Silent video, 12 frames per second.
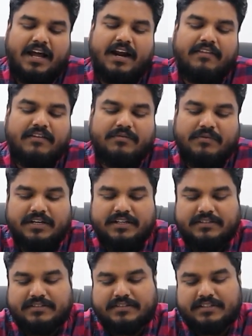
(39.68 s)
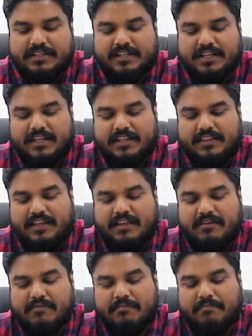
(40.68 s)
Another one is
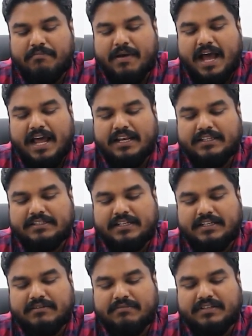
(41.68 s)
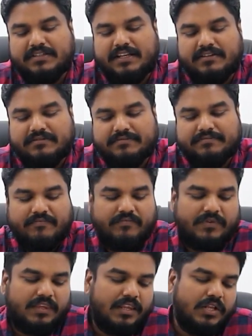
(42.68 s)
the ballistic missile.
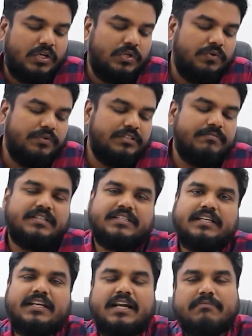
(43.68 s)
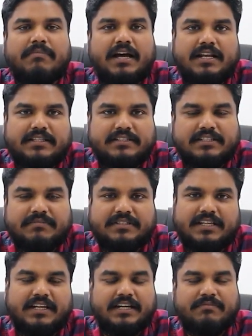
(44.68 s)
Cruise missile and ballistic
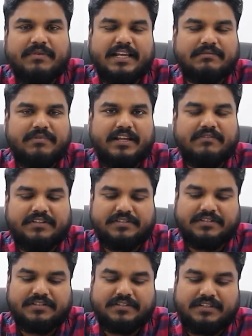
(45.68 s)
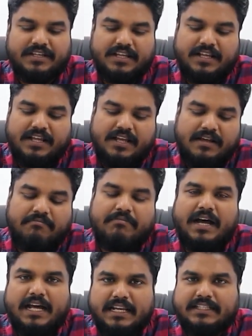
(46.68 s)
missile, let me explain first.
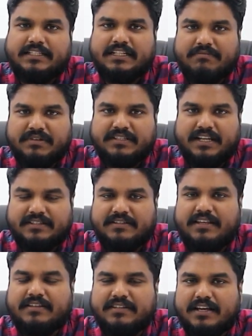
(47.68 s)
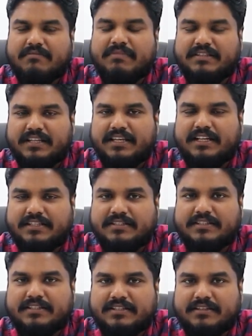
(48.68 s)
Ballistic missiles, these are
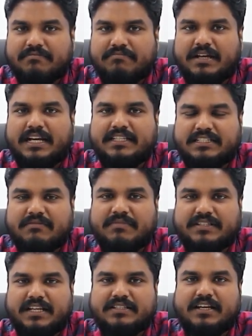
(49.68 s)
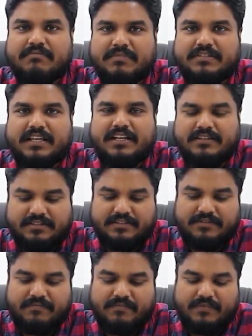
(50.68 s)
missiles. Ballistic missiles are missiles.